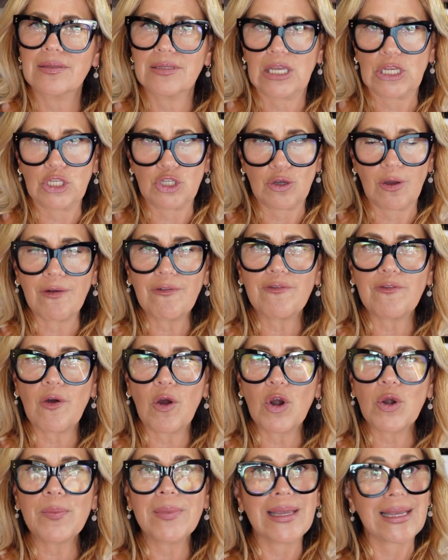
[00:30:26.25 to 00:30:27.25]
The yo
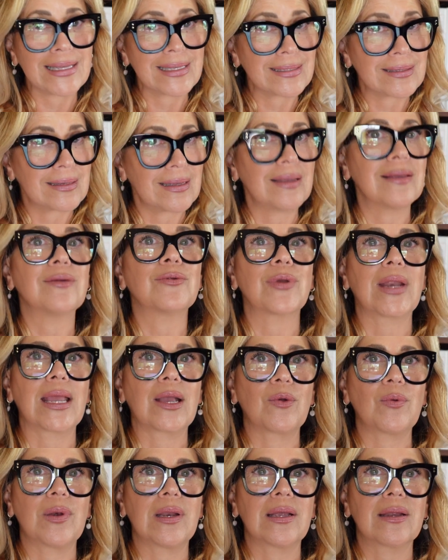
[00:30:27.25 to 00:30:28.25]
form is
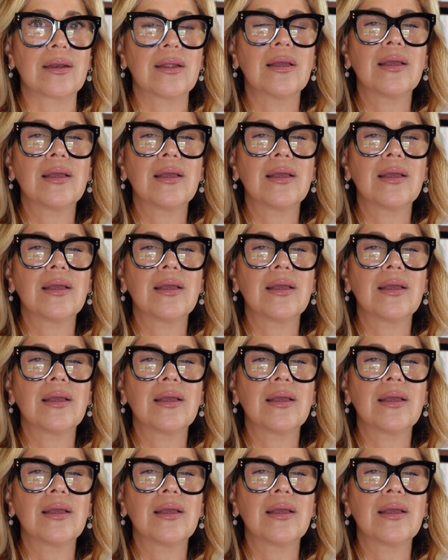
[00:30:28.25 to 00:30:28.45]
irregular.